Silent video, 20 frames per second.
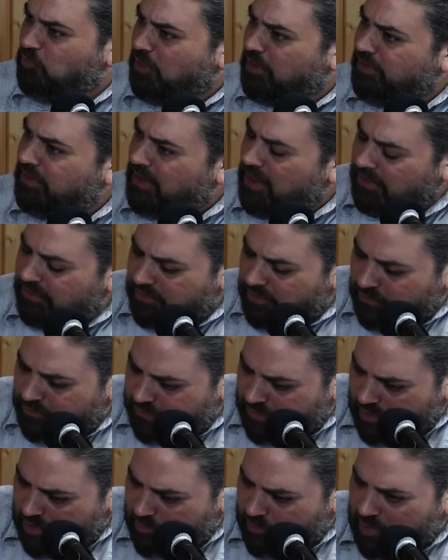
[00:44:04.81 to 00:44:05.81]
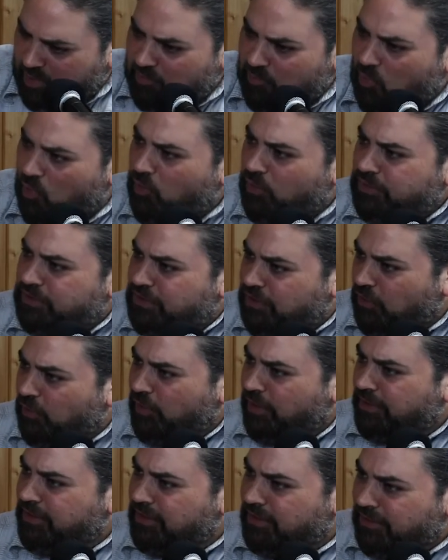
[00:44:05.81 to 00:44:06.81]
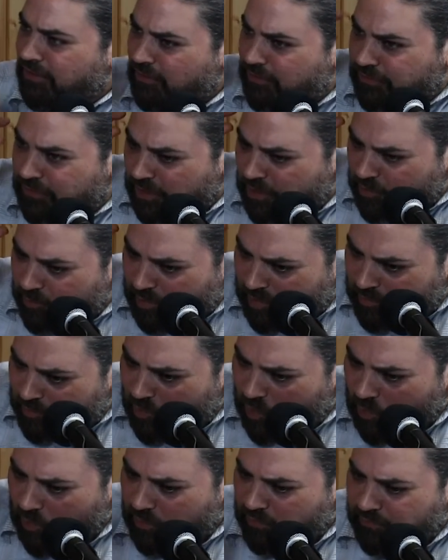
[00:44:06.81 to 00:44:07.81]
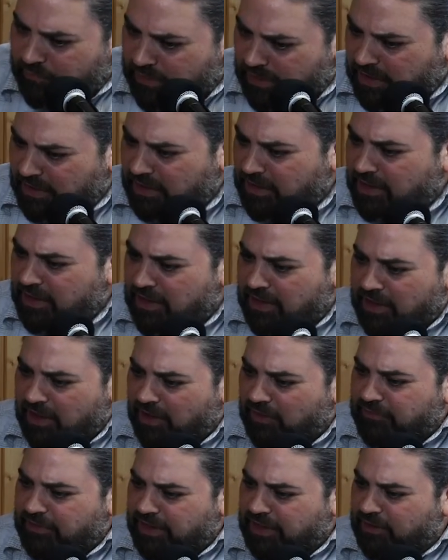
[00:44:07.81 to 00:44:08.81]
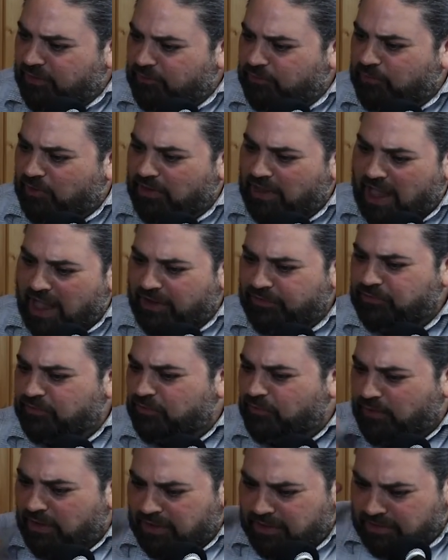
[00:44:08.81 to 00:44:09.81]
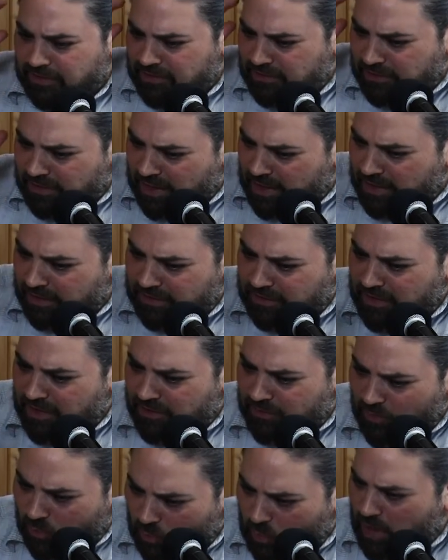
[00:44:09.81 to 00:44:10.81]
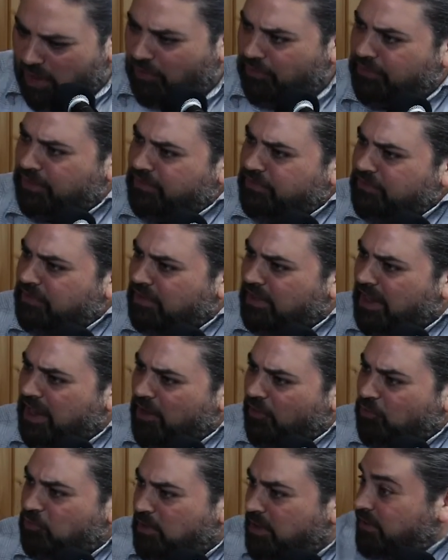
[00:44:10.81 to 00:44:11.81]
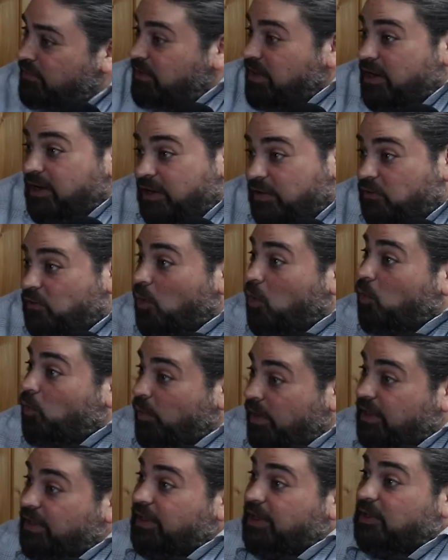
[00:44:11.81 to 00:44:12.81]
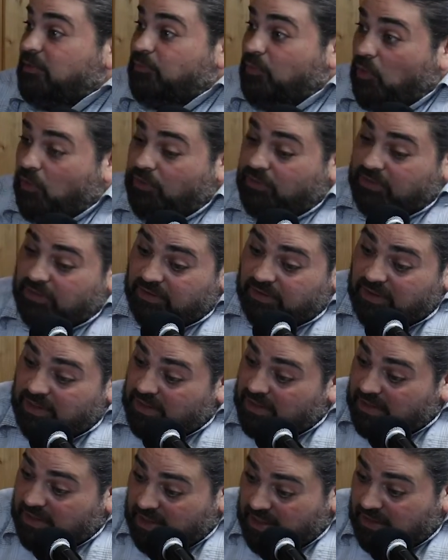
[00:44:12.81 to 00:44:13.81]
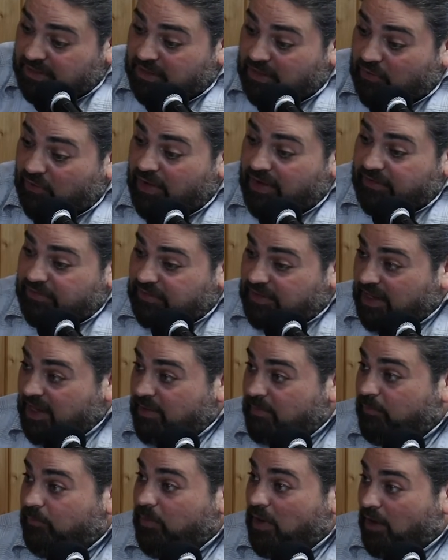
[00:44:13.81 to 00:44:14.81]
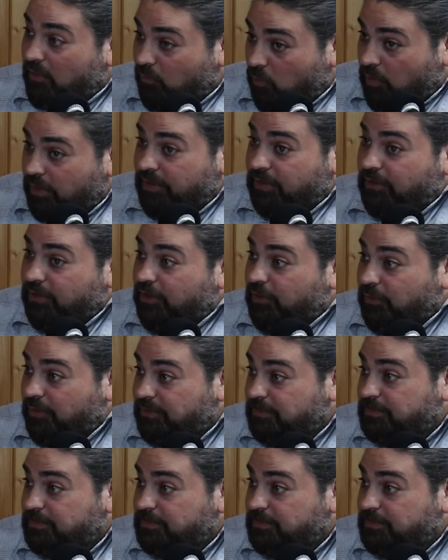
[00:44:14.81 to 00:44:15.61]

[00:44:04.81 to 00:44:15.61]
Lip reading: but that there's going to be more to it, that there's going to be more of the philosophy and the wellness and the health, because that is all really important in the grand scheme of what you're doing.